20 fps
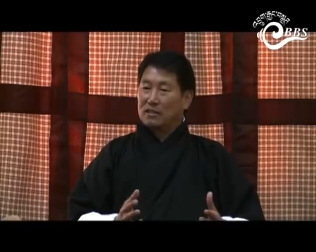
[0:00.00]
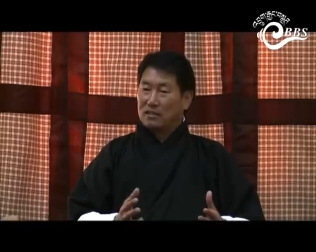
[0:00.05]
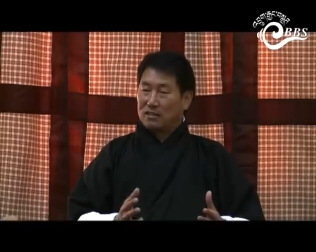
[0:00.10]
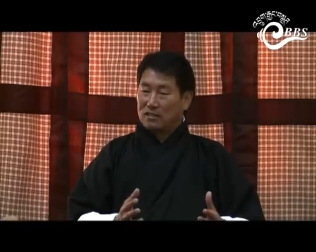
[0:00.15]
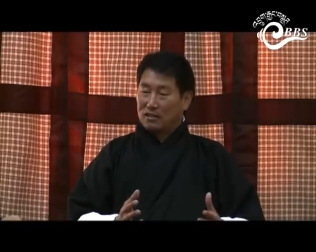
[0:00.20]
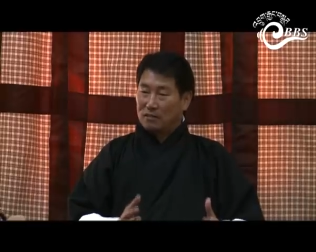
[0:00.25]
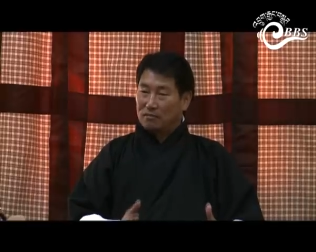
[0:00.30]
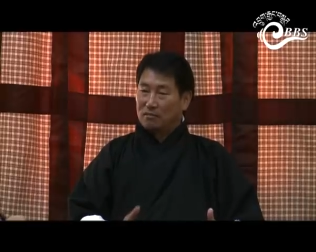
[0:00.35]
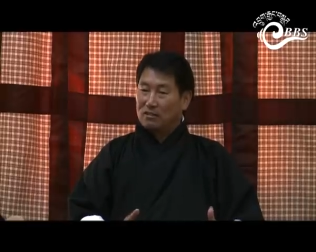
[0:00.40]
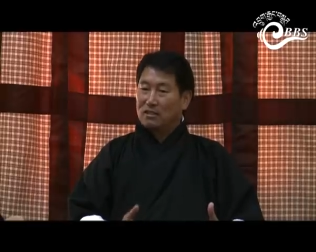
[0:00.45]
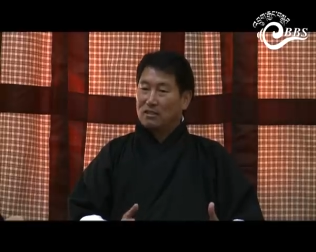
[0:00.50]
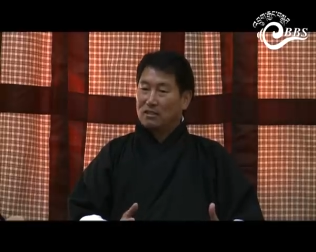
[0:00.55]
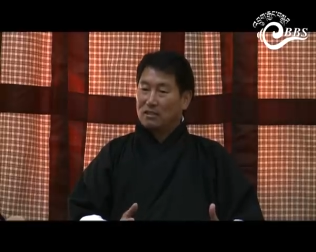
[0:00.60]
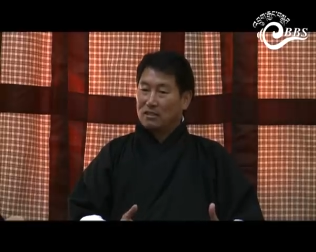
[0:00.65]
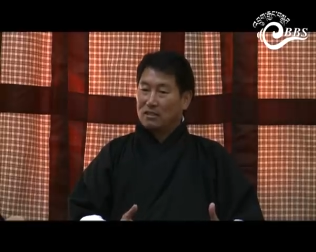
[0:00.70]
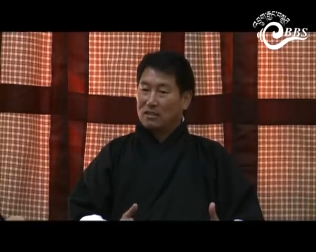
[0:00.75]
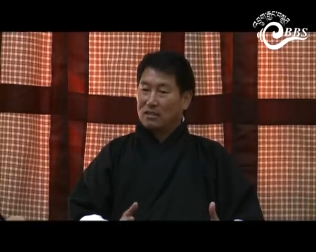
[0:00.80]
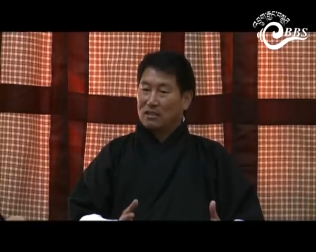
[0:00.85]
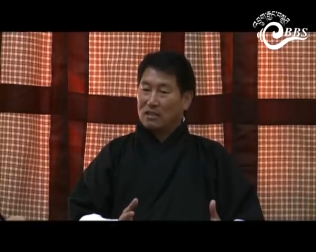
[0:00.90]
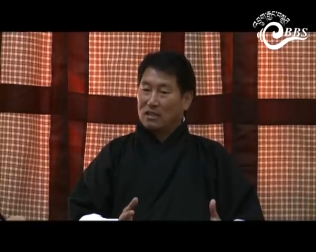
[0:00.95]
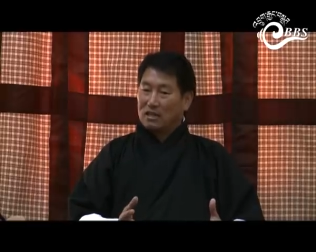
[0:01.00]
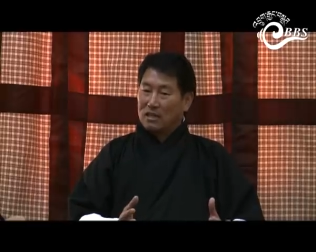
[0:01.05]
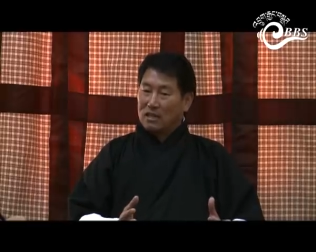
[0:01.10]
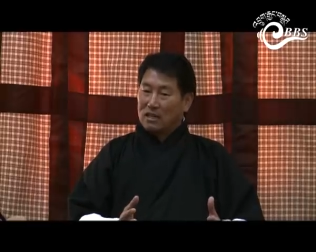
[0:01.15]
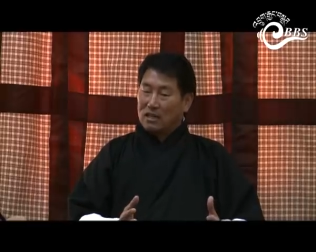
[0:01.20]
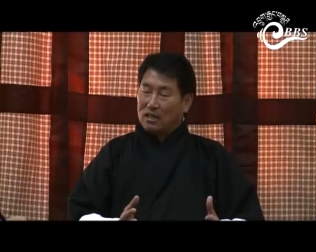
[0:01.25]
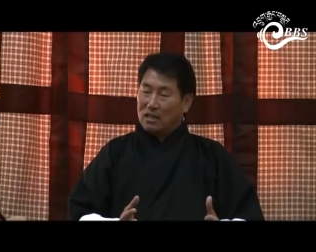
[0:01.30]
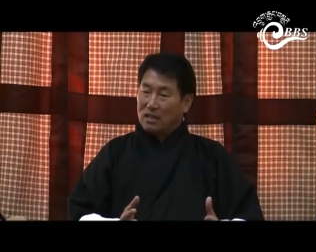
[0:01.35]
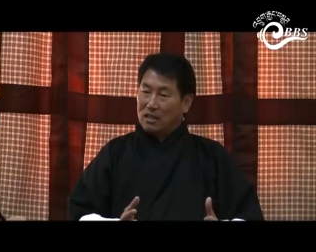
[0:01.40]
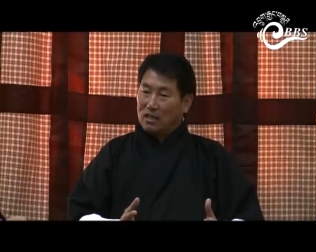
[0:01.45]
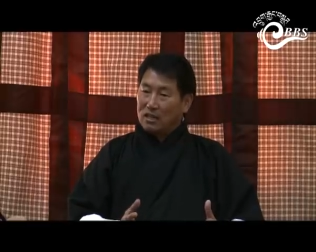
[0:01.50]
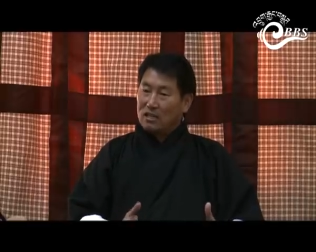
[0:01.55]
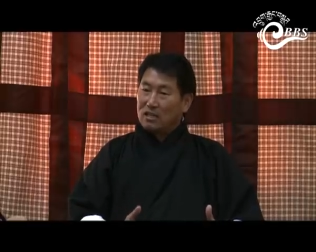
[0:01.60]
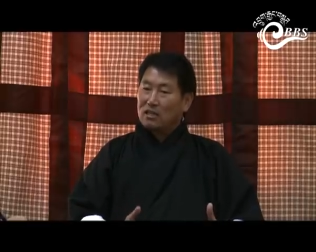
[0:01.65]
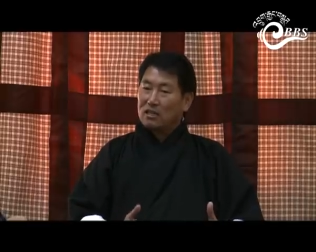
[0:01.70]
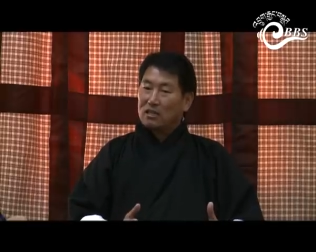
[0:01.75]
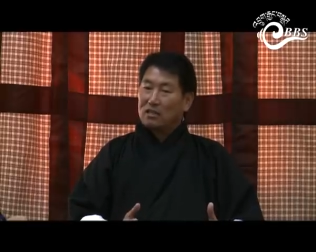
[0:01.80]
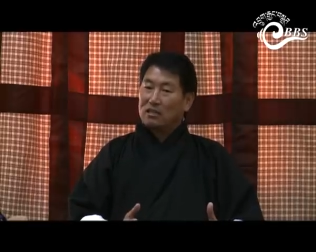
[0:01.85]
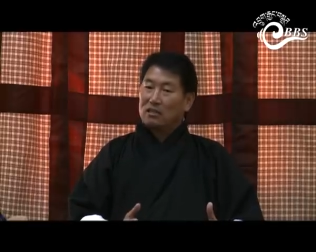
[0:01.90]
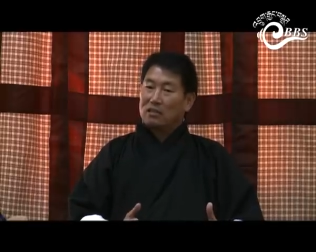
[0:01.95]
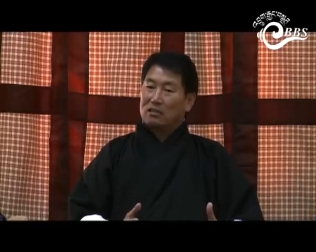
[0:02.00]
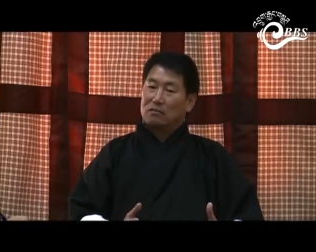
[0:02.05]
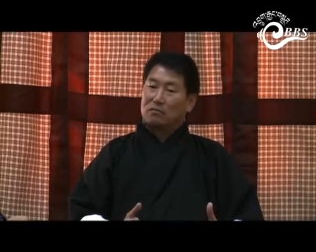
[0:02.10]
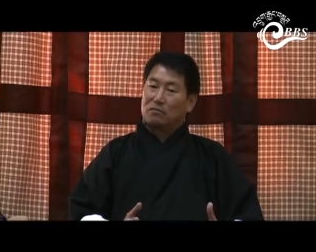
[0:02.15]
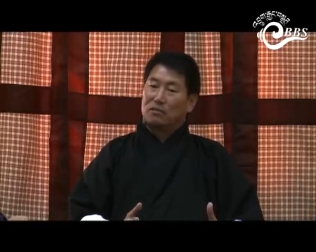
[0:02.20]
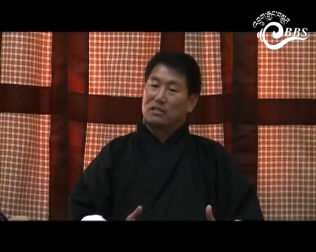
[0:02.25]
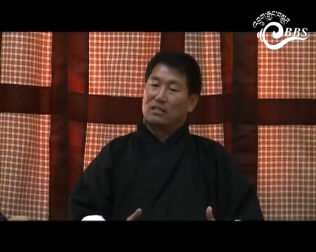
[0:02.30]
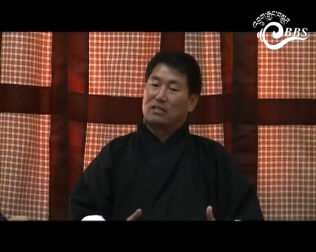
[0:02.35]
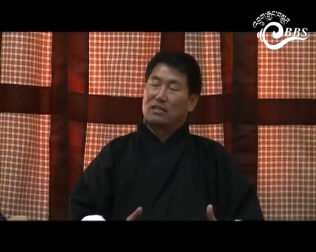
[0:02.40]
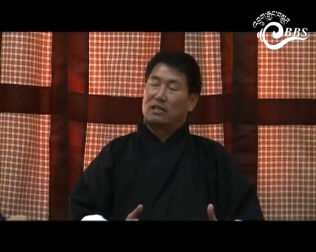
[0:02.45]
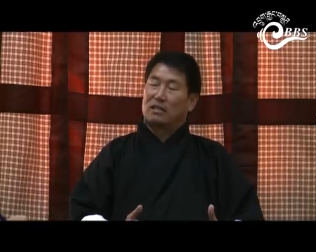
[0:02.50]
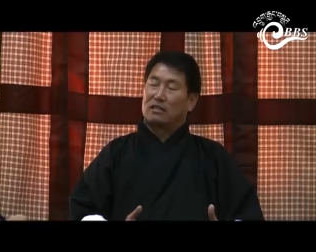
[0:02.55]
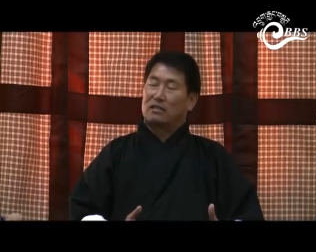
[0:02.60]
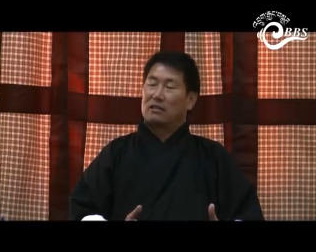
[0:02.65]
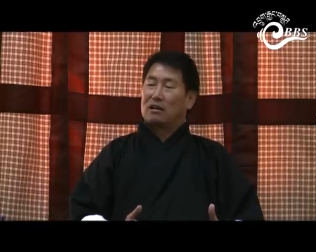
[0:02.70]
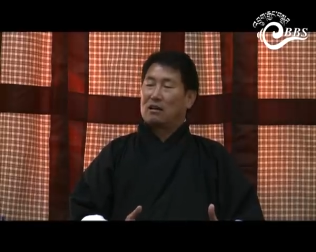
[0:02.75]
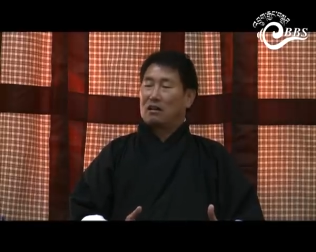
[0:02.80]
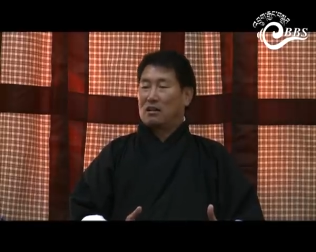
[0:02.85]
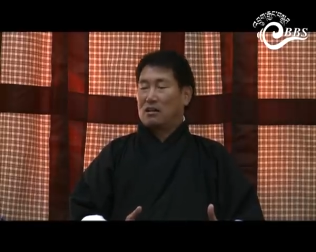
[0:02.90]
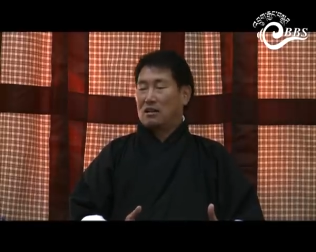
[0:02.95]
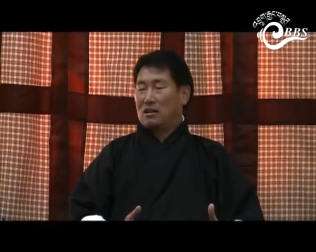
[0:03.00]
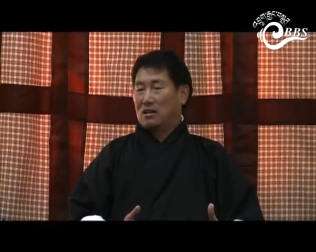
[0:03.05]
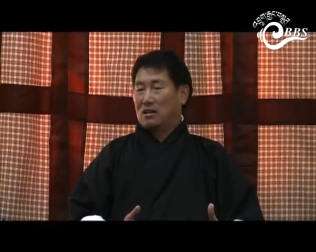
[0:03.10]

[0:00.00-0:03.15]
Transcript: established in the BCSR.